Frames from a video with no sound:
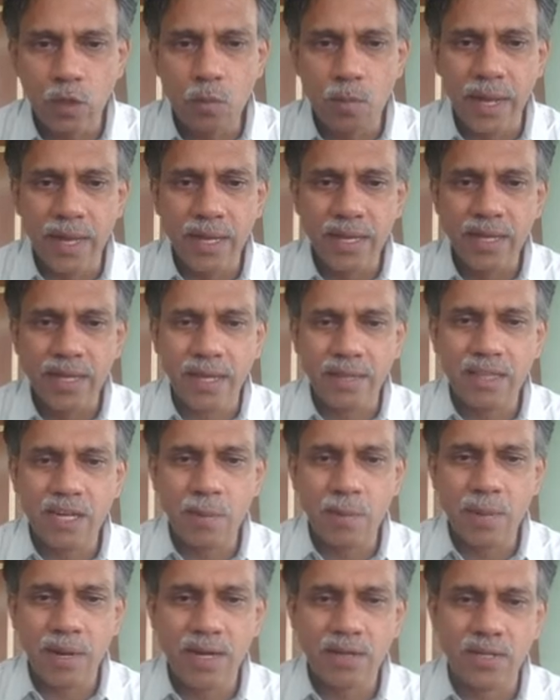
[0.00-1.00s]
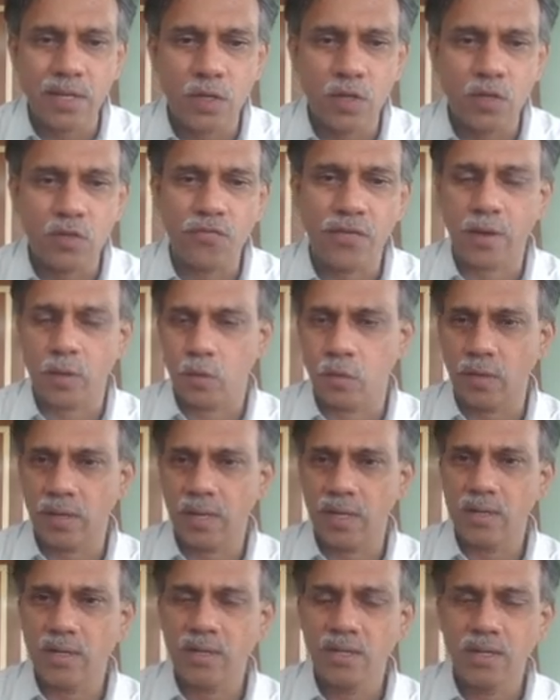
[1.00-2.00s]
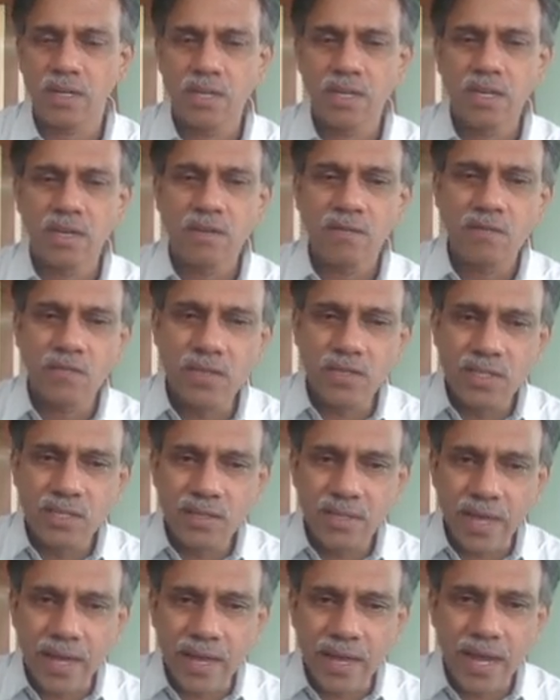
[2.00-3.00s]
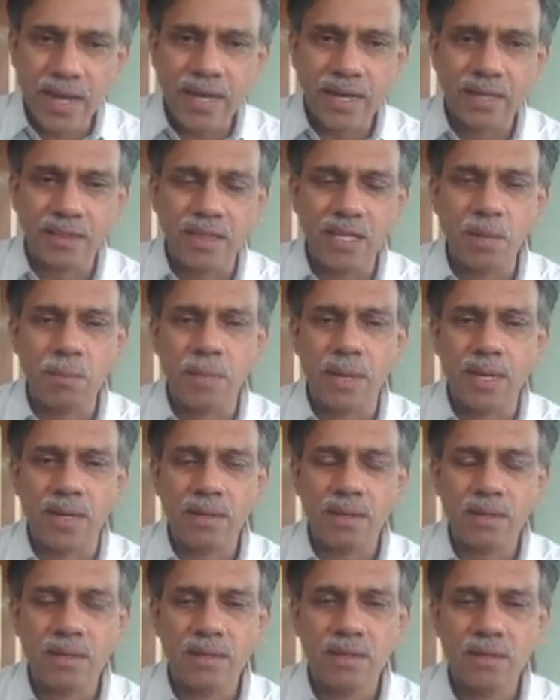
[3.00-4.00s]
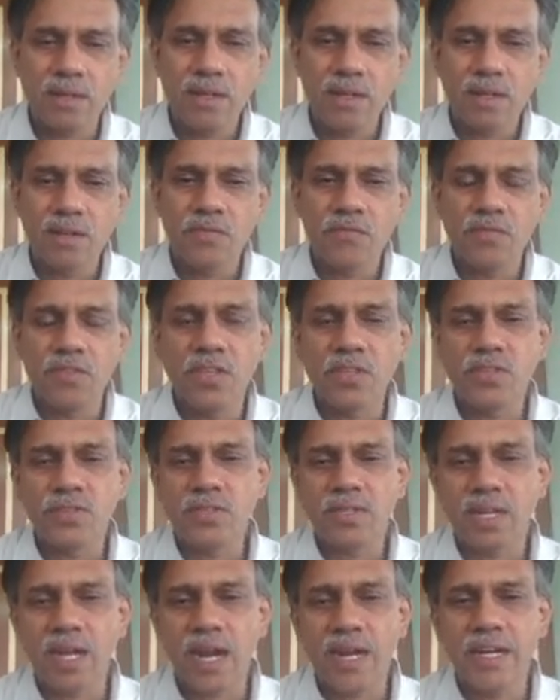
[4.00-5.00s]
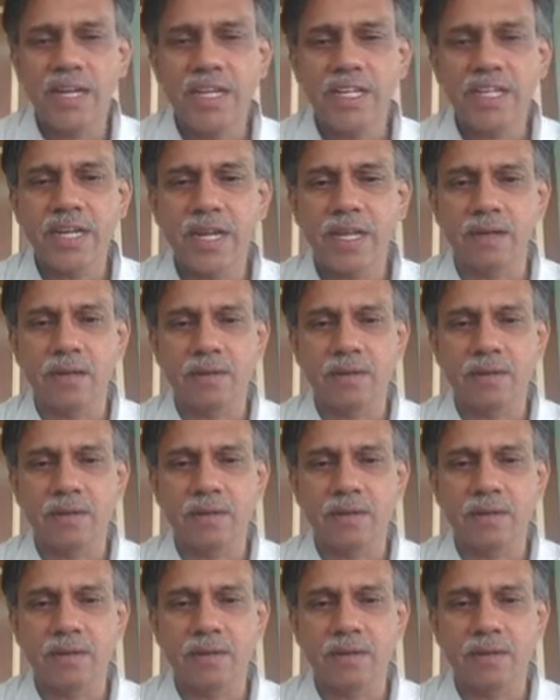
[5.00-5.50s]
by n3 minus n2 factorial, which is again nothing but this conditional